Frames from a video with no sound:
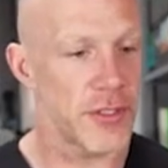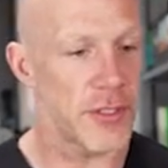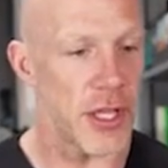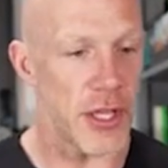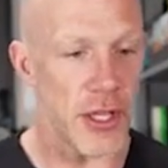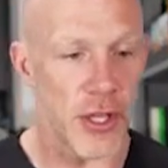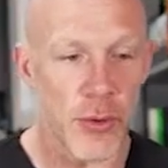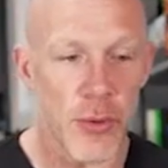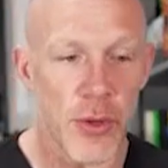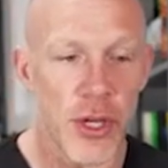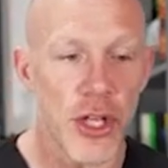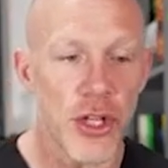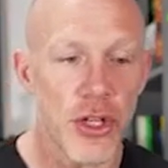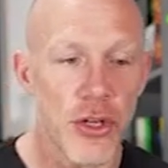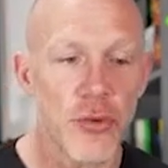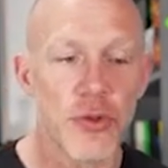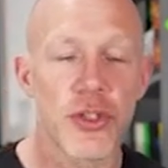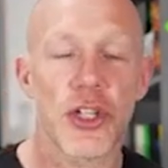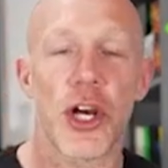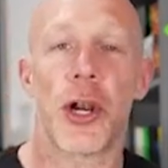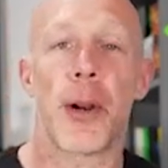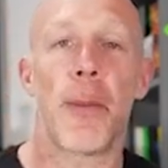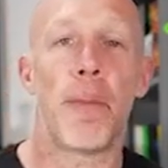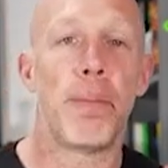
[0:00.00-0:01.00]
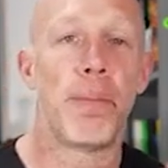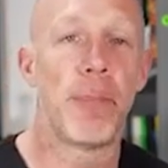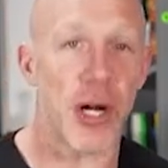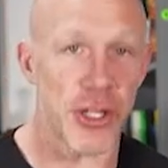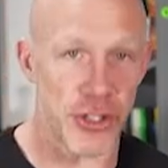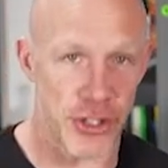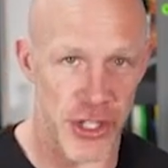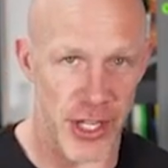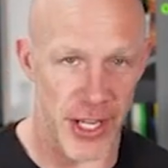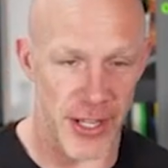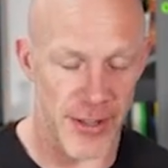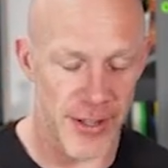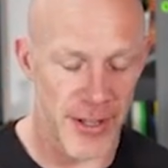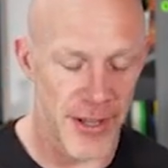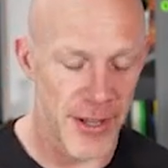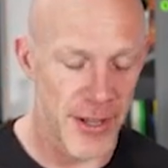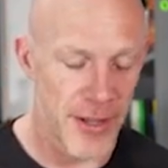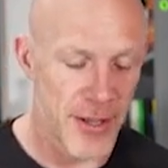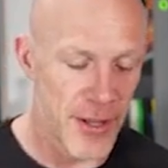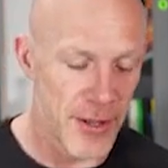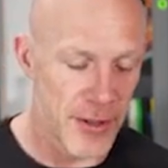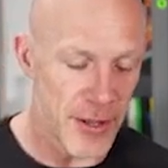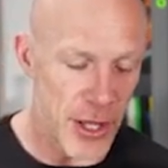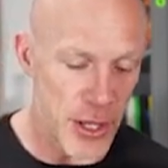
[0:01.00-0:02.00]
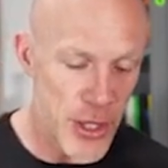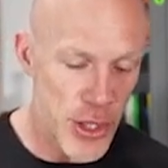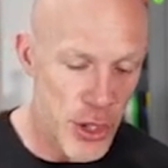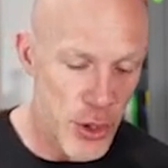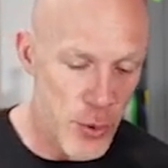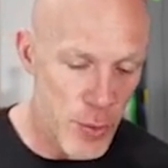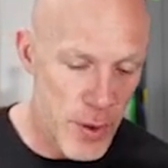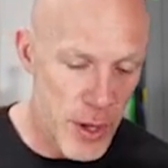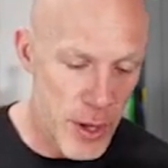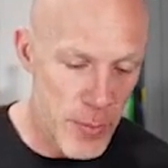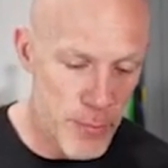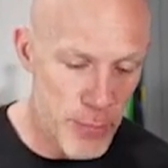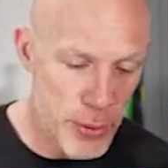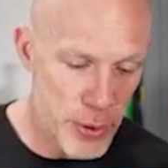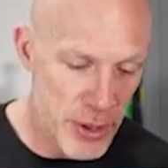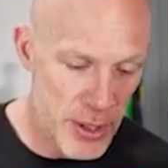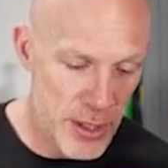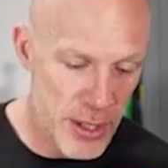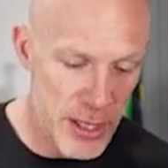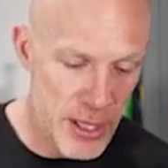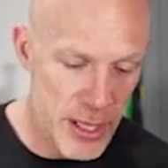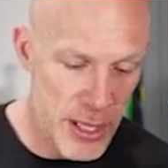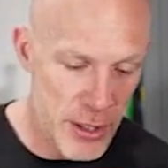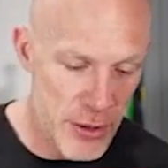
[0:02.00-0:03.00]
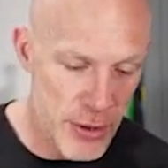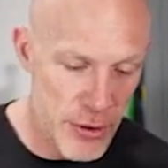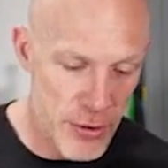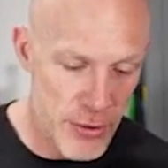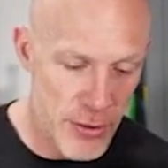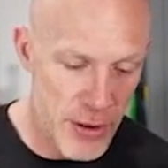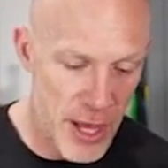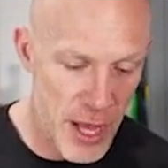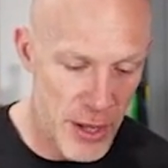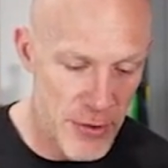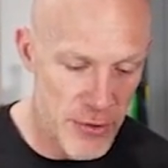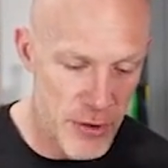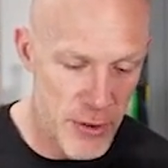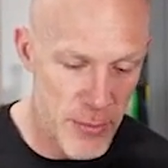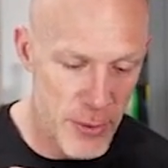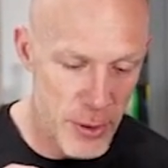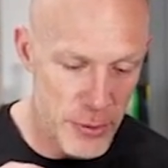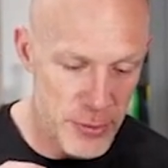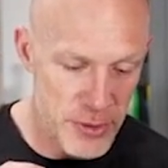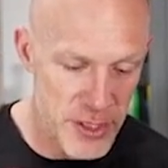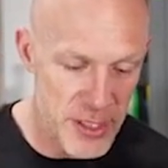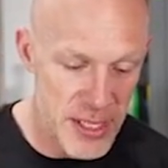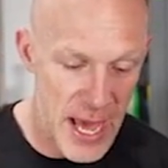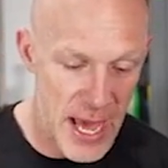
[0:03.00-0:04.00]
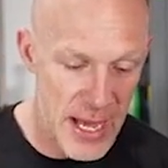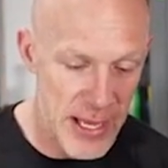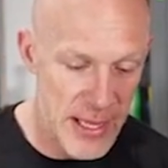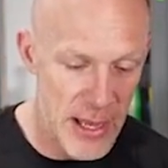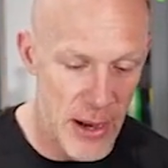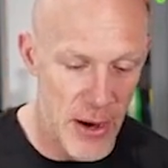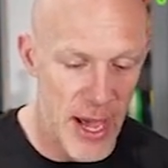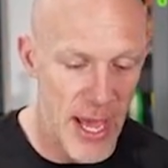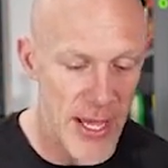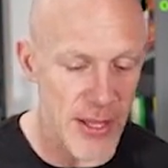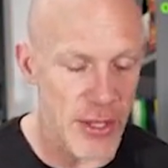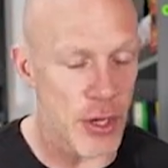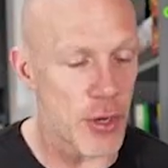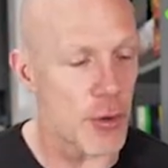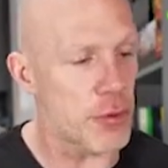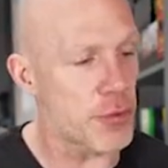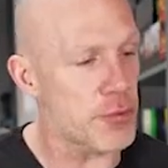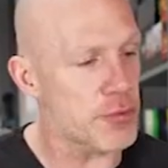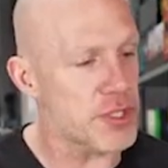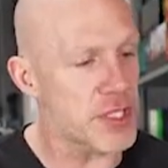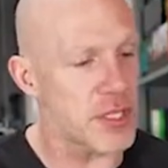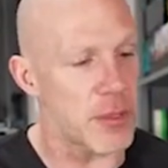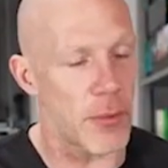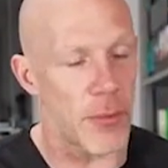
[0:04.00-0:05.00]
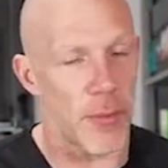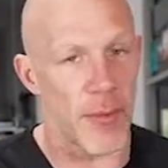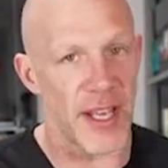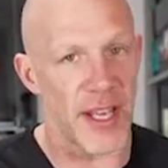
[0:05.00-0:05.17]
that you can use on a budget that you can put in your Ketramose deck. Now, I had to go through some of my